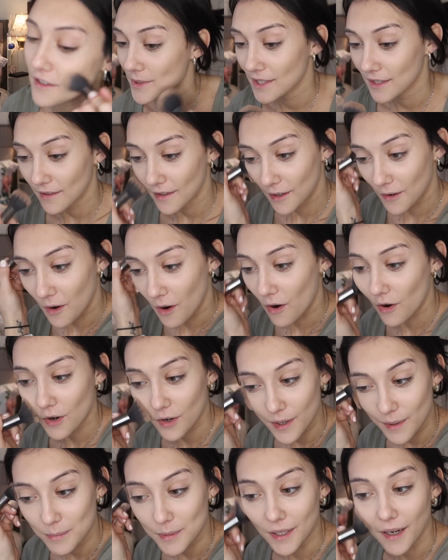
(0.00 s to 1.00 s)
Sitting there all
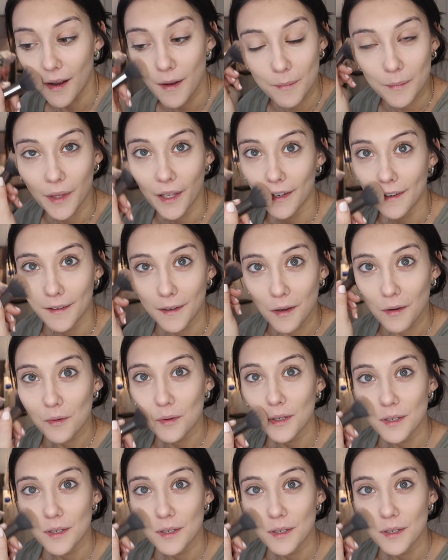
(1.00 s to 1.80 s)
creeped out. I'm like, no,